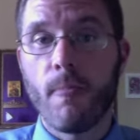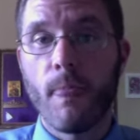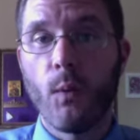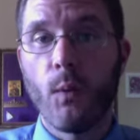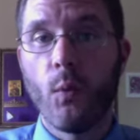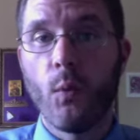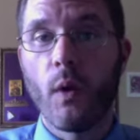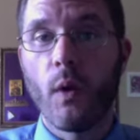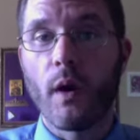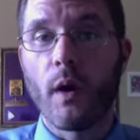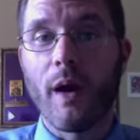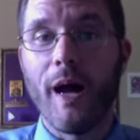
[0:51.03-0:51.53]

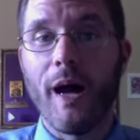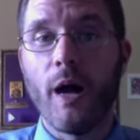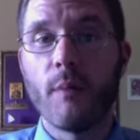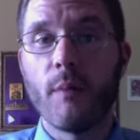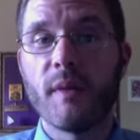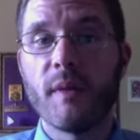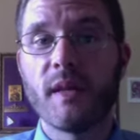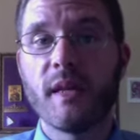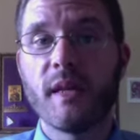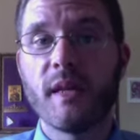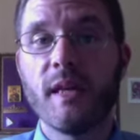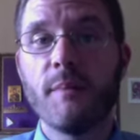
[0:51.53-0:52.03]
where I'll be
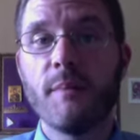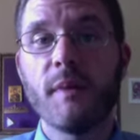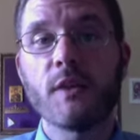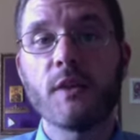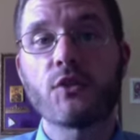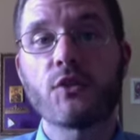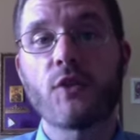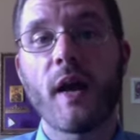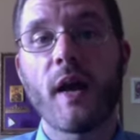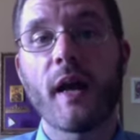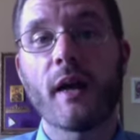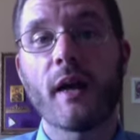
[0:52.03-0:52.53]
keeping
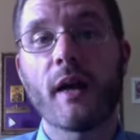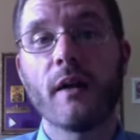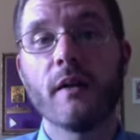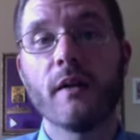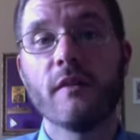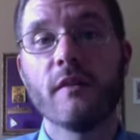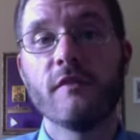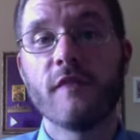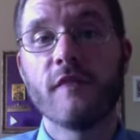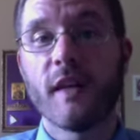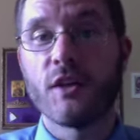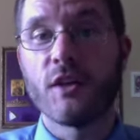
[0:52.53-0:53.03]
track of
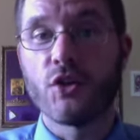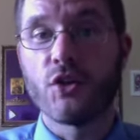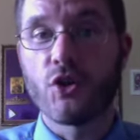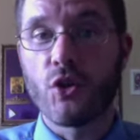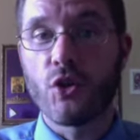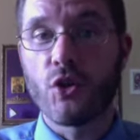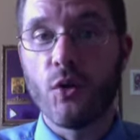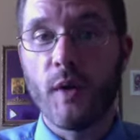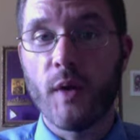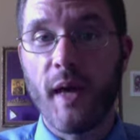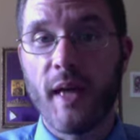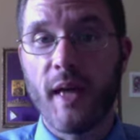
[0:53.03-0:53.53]
and
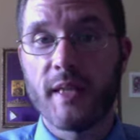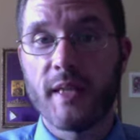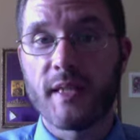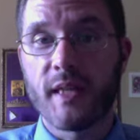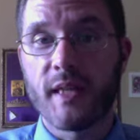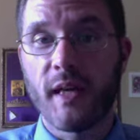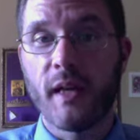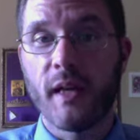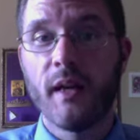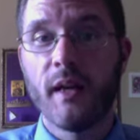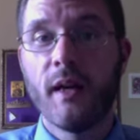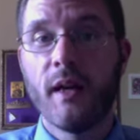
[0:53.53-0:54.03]

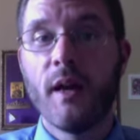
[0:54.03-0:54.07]
showcasing